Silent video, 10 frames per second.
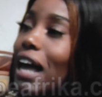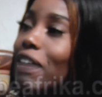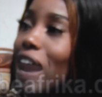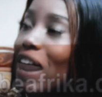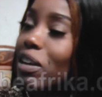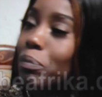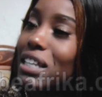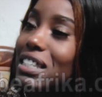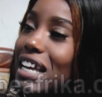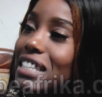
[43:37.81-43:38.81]
if I have a
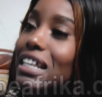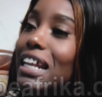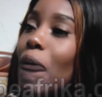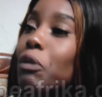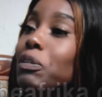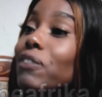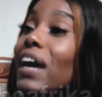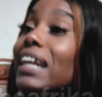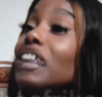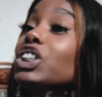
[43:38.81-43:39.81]
business, then I would be
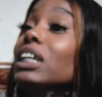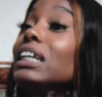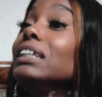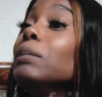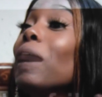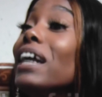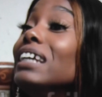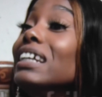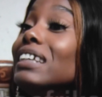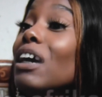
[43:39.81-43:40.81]
financially
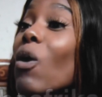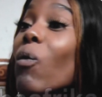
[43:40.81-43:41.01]
independent.